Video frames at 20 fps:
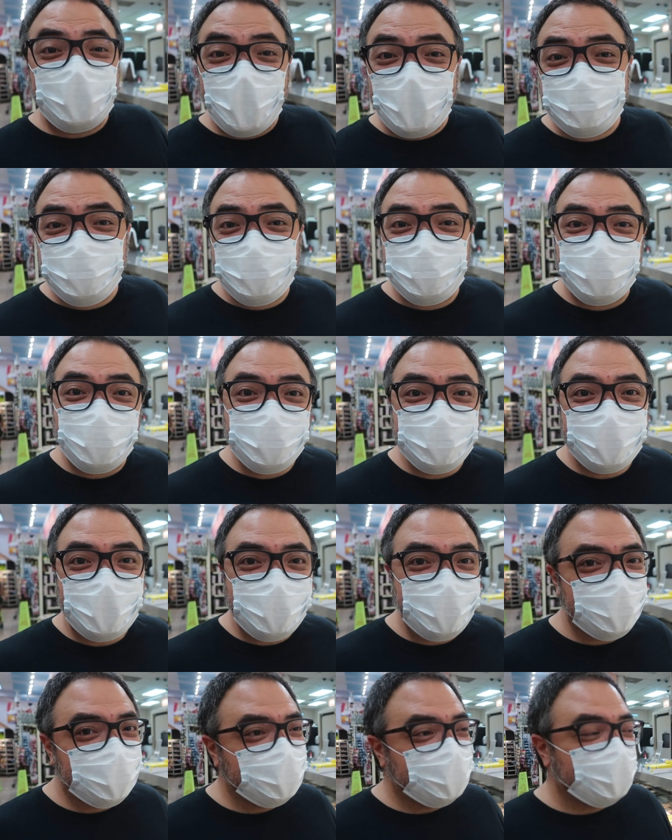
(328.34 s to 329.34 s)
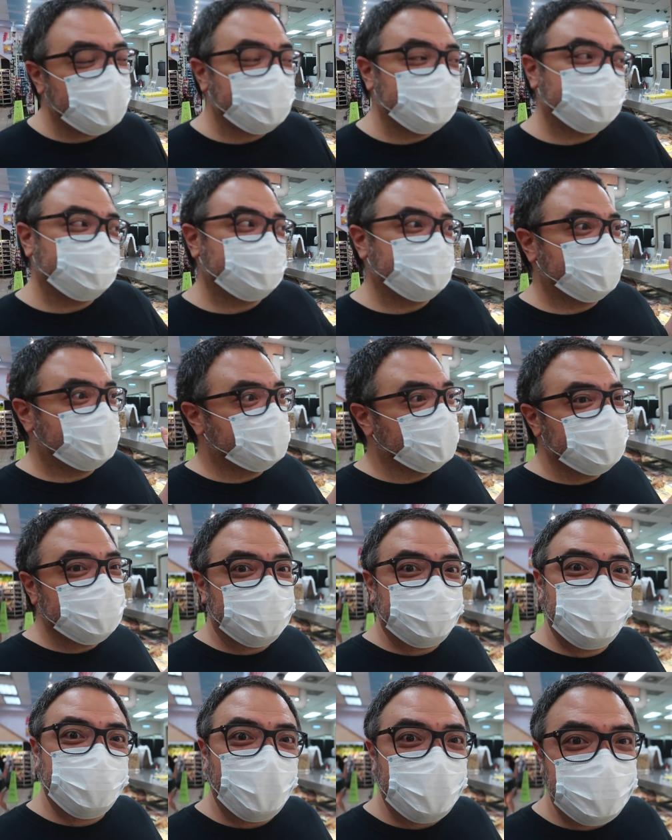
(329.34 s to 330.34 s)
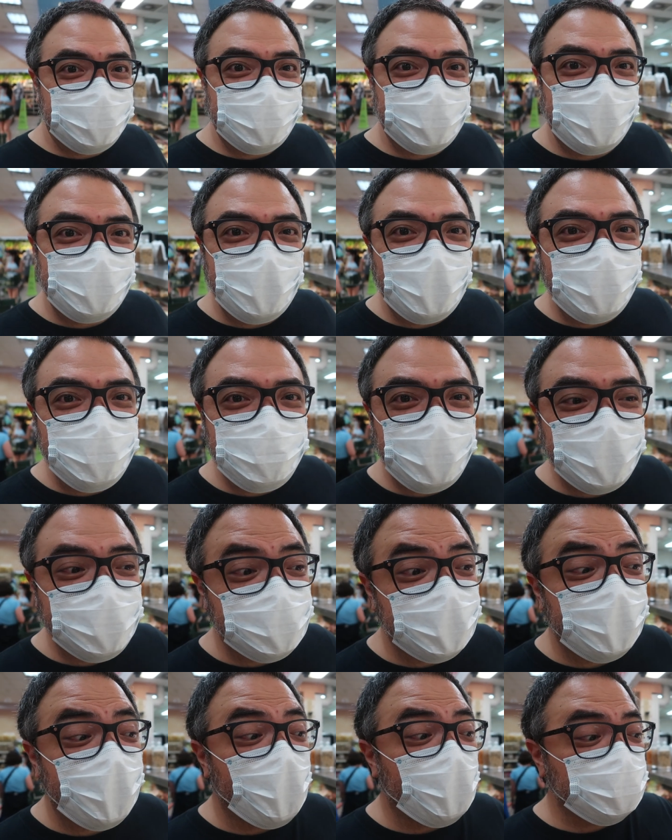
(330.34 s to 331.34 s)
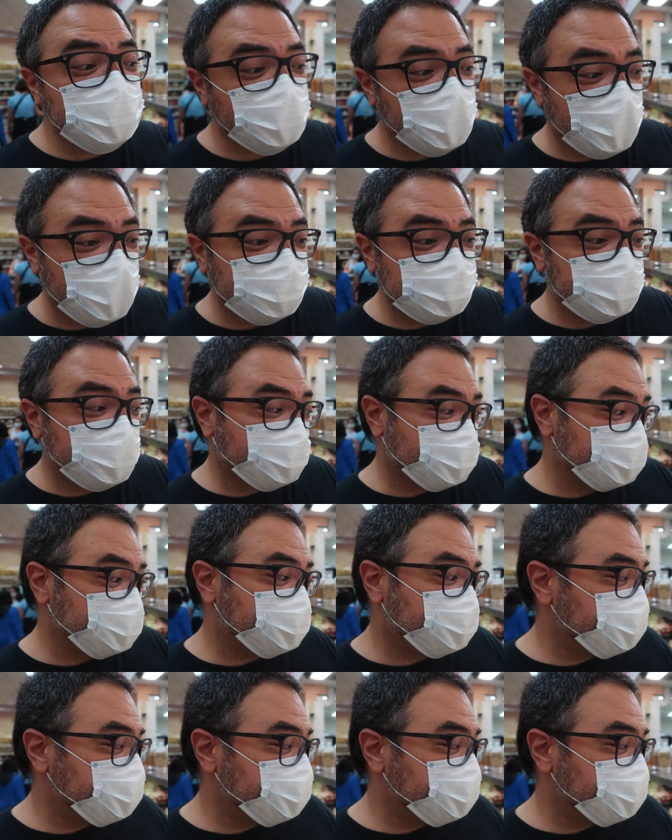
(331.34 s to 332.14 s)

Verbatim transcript: they have a full deli. You get tons of choices in deli mates, and they also have different